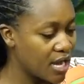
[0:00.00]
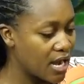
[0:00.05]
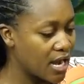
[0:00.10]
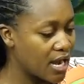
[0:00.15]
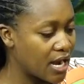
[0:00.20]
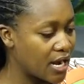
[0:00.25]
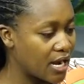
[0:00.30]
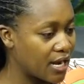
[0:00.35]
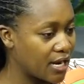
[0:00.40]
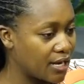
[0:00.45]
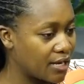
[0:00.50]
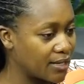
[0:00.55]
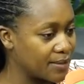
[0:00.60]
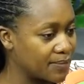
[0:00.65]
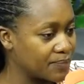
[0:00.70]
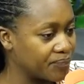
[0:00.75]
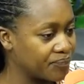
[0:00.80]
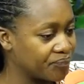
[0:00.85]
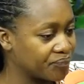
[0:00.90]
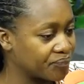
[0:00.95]

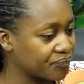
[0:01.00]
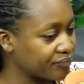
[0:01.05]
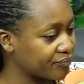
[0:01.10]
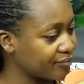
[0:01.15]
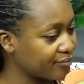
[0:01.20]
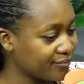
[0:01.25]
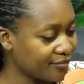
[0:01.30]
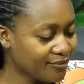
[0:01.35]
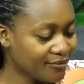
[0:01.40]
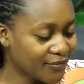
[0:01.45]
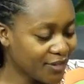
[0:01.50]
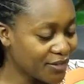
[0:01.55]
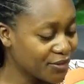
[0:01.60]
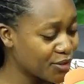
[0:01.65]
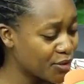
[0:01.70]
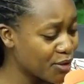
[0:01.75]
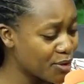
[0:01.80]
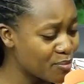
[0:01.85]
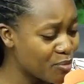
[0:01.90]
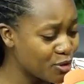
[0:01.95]

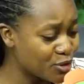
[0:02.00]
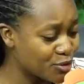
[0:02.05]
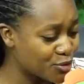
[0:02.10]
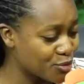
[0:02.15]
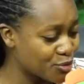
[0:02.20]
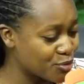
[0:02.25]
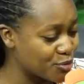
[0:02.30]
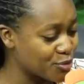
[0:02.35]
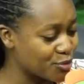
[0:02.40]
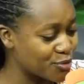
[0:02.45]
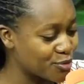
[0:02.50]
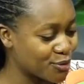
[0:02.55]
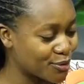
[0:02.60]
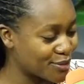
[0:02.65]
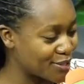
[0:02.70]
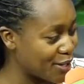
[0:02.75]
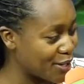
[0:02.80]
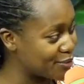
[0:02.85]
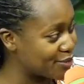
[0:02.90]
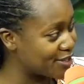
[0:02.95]
they were able to
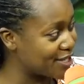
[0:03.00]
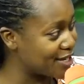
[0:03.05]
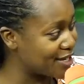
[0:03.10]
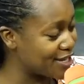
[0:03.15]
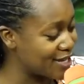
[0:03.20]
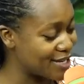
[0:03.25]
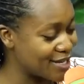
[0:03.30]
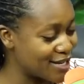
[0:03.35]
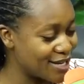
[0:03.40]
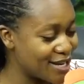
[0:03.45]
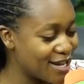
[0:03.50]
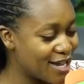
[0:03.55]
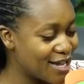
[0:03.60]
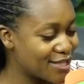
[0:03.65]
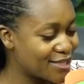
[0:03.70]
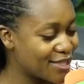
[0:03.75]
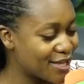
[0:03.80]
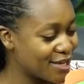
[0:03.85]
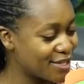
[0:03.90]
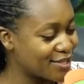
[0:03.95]
sort out the
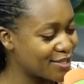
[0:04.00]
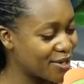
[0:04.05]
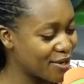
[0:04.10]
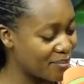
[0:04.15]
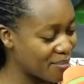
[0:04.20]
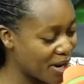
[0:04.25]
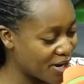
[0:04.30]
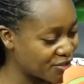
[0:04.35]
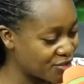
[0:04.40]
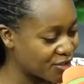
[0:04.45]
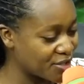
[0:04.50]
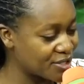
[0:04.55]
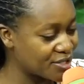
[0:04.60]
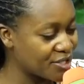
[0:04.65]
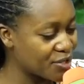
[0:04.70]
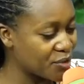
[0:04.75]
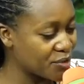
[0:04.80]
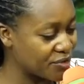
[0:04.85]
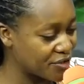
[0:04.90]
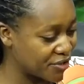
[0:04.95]

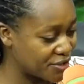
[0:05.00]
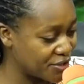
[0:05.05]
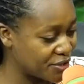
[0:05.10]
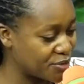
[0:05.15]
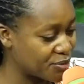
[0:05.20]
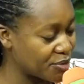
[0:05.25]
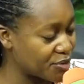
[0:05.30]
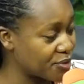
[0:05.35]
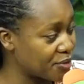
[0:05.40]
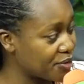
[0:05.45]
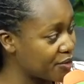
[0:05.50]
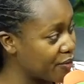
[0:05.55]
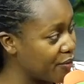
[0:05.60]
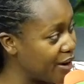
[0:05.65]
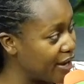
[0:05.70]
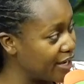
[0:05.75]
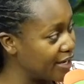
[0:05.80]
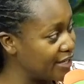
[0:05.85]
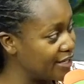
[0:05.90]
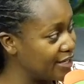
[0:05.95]
emergency or the situation they
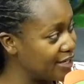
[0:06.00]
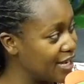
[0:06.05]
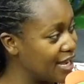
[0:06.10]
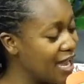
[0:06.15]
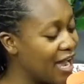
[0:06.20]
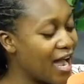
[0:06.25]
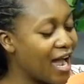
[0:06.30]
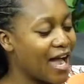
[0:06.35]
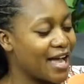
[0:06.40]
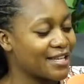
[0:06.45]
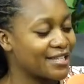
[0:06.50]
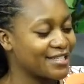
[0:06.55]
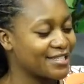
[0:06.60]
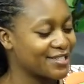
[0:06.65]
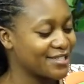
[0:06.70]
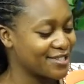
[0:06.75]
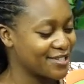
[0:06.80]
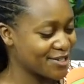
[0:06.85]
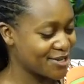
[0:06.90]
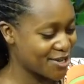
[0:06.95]
were in,
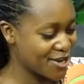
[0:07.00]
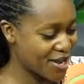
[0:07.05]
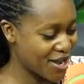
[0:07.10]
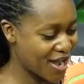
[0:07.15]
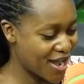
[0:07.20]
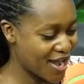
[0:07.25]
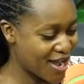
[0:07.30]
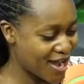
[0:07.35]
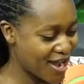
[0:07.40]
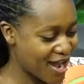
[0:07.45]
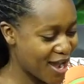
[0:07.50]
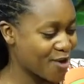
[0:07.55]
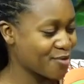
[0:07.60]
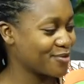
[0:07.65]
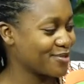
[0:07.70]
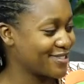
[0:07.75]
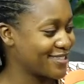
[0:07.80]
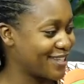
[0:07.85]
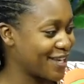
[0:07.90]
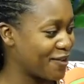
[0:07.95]
and I
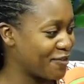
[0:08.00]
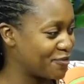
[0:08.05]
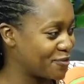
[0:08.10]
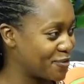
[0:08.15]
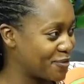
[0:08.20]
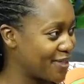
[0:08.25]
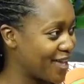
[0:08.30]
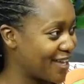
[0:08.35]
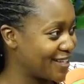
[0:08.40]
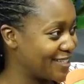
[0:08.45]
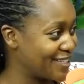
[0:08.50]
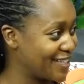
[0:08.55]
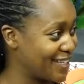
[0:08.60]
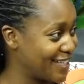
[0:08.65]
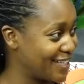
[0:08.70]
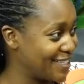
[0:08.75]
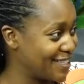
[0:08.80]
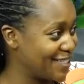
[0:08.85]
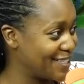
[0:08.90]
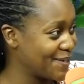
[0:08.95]
was left with that
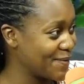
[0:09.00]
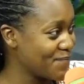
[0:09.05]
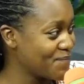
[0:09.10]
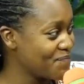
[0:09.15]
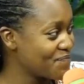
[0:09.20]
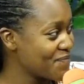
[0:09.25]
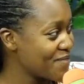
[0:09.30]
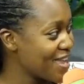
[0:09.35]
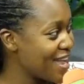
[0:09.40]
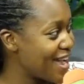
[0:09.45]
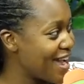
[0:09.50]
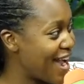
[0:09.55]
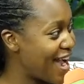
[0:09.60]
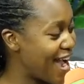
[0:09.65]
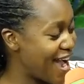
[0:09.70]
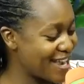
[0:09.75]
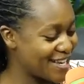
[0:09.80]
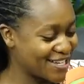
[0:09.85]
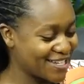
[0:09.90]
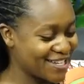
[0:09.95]
debt.
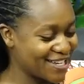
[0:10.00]
And